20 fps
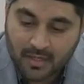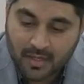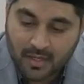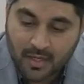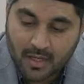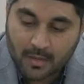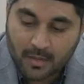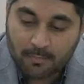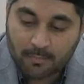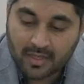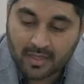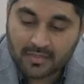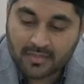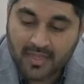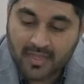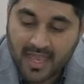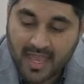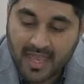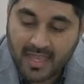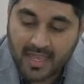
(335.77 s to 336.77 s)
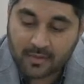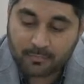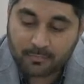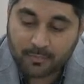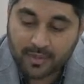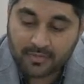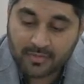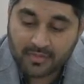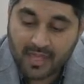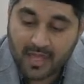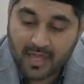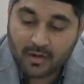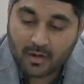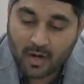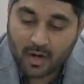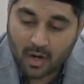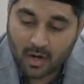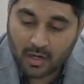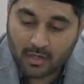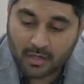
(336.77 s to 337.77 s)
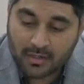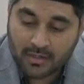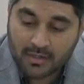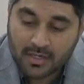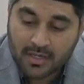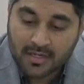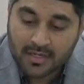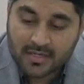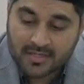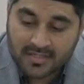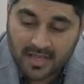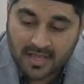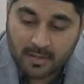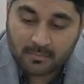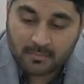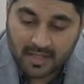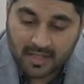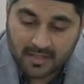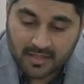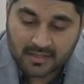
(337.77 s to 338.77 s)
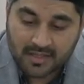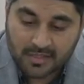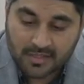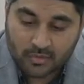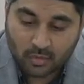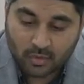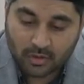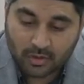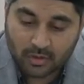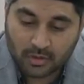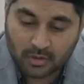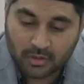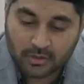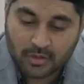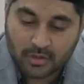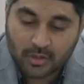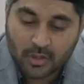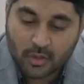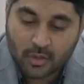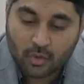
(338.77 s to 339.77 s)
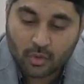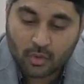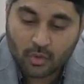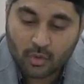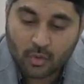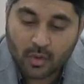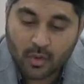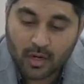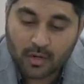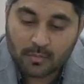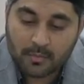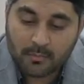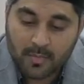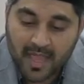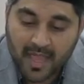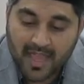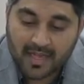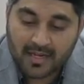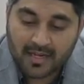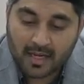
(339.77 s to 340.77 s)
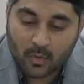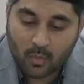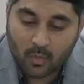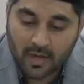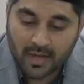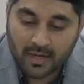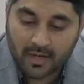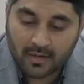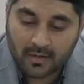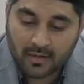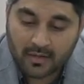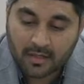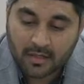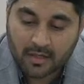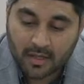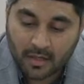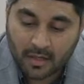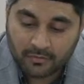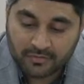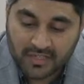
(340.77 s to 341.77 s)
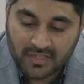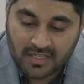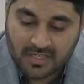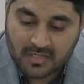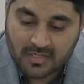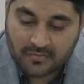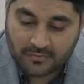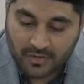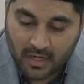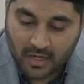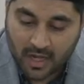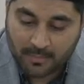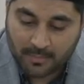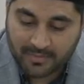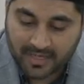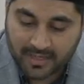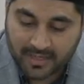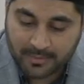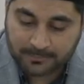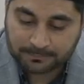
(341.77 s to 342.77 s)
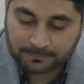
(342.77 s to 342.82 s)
But there are some in this world who are made aware of these phenomena.